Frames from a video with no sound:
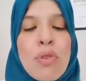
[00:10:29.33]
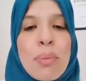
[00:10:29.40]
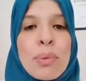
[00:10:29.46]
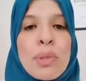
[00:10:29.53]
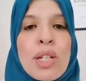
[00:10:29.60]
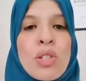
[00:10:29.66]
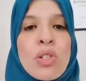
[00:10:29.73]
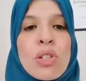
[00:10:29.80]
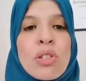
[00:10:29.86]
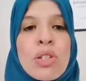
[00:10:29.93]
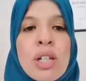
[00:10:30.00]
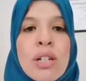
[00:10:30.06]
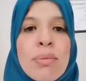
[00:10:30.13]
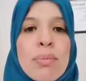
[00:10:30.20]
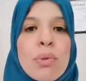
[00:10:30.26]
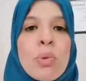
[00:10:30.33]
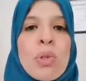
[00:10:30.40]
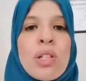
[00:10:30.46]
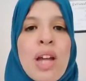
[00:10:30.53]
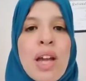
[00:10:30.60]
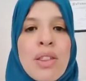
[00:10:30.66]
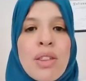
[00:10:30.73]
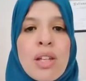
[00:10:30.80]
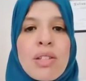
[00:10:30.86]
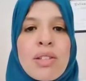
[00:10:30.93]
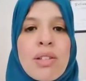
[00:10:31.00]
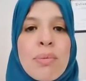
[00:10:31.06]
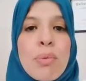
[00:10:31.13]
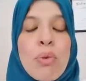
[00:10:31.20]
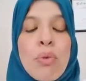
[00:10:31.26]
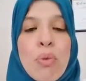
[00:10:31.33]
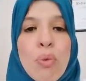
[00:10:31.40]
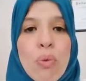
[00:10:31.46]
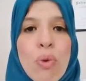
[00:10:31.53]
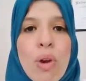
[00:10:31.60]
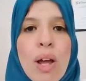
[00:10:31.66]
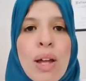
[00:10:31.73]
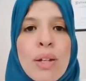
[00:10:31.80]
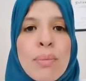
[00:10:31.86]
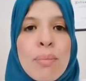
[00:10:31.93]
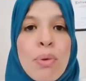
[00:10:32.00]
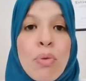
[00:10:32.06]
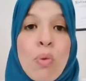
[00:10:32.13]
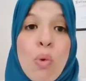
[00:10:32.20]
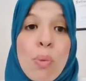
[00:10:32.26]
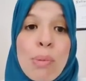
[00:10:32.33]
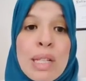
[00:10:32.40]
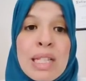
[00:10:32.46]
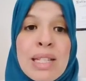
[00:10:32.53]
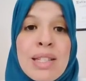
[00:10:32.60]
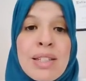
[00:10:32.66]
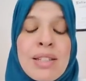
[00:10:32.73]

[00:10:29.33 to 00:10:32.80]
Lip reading: a potential trade-off between ethics and performance.